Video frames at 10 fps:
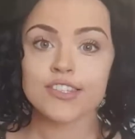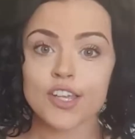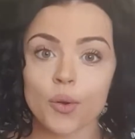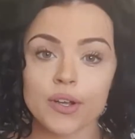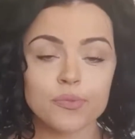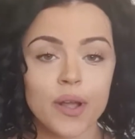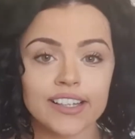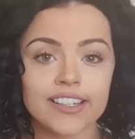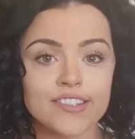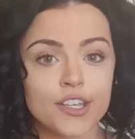So as
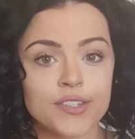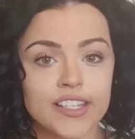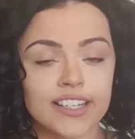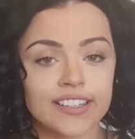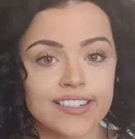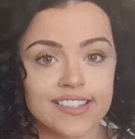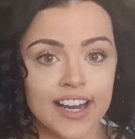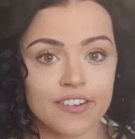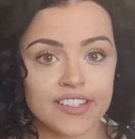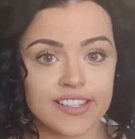well as using this
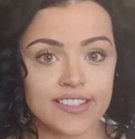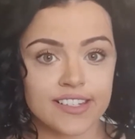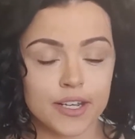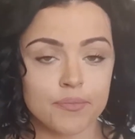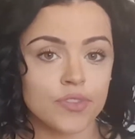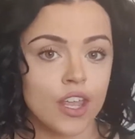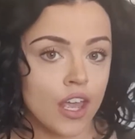diary system,